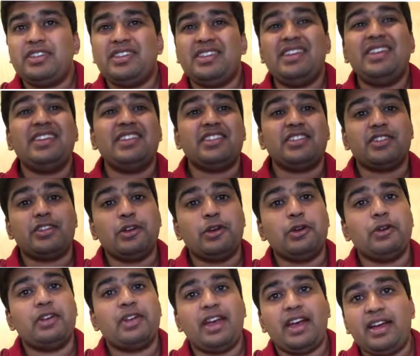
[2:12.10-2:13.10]
is
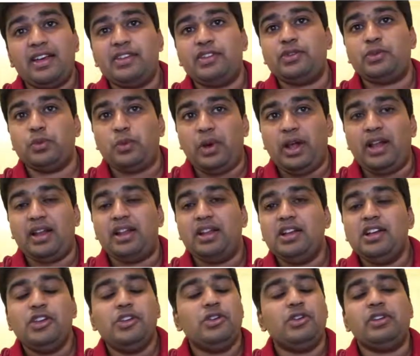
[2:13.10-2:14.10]
good as well.
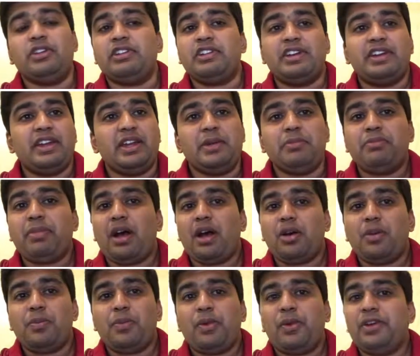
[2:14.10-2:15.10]
You can create
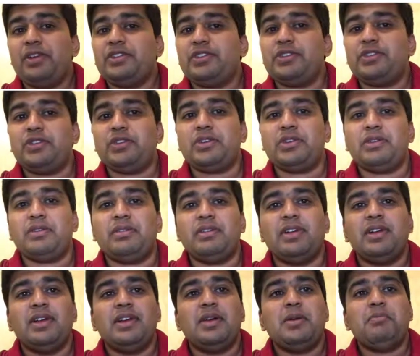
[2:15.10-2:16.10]
PowerPoints, you can
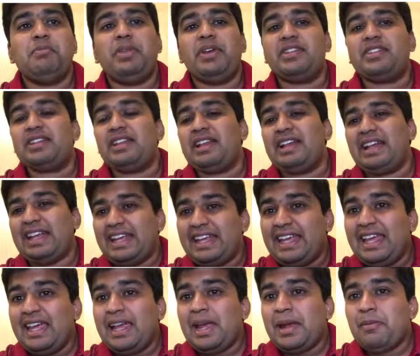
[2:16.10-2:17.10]
basically
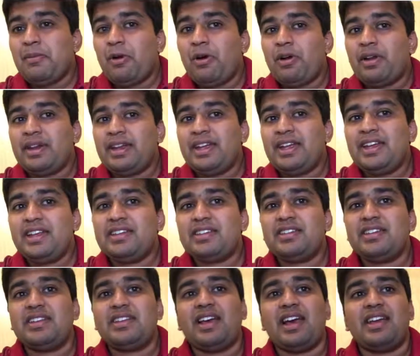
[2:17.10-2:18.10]
game on
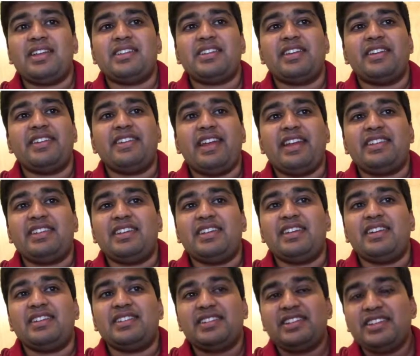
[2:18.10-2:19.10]
it. It has a
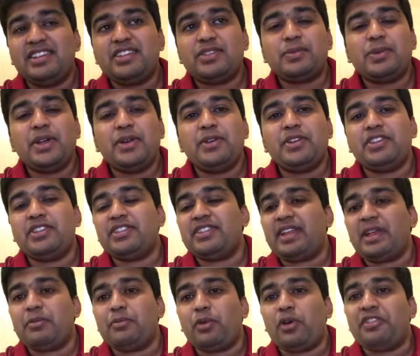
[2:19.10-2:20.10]
Retina display which is
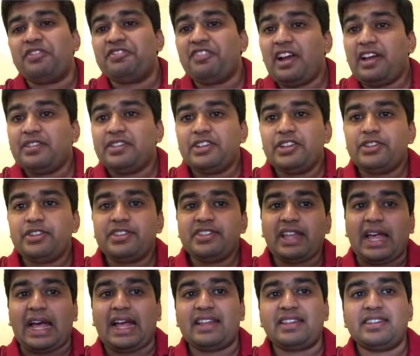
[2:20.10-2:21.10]
10.5 inches,
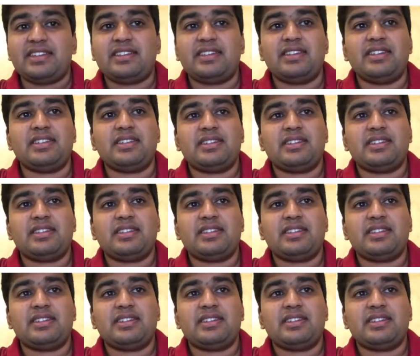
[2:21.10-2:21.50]
as